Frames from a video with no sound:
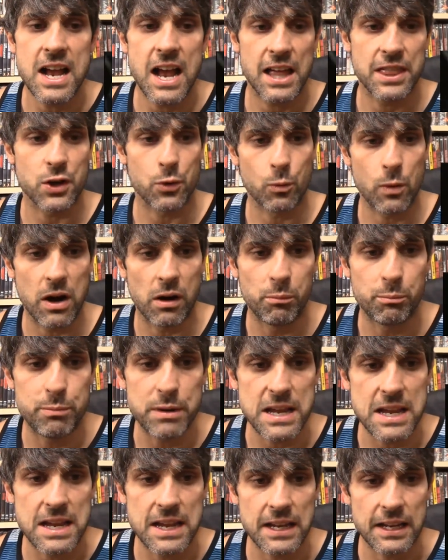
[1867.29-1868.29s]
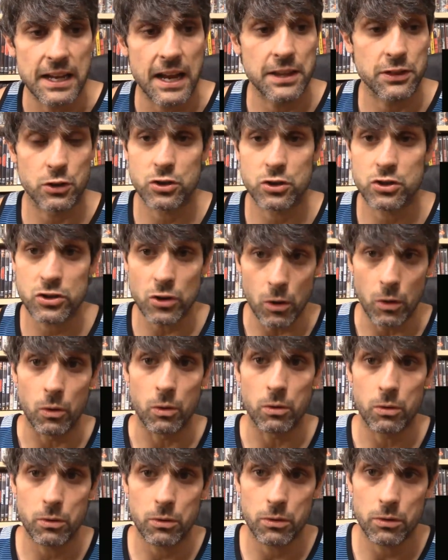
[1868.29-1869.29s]
and their well being and their
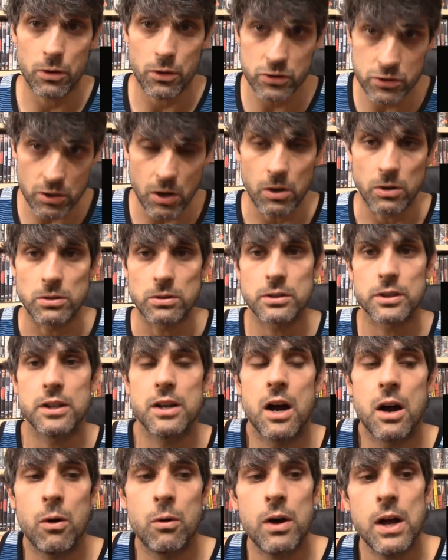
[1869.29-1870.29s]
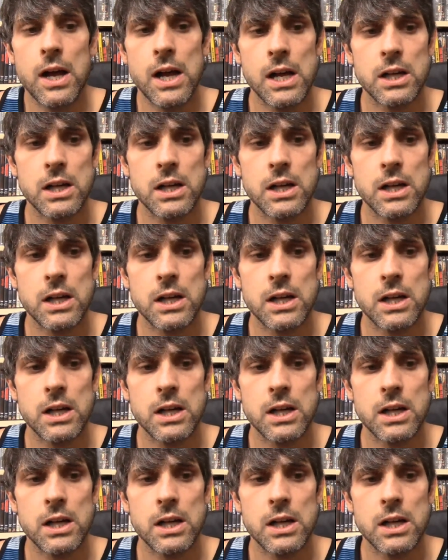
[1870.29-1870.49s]
soul their soul, you know?